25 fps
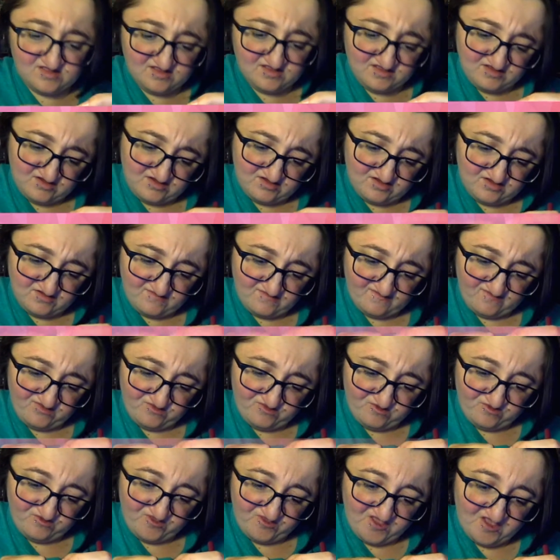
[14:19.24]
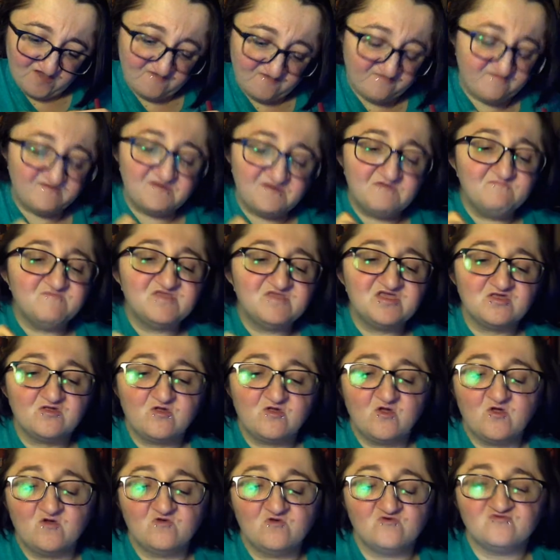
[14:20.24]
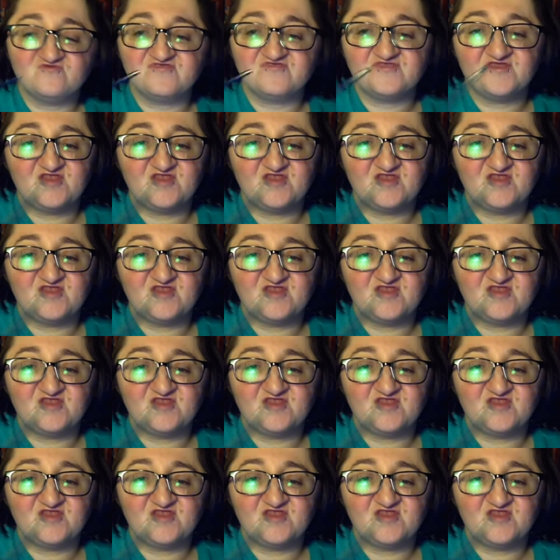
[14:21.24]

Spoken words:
in Think Flamingos,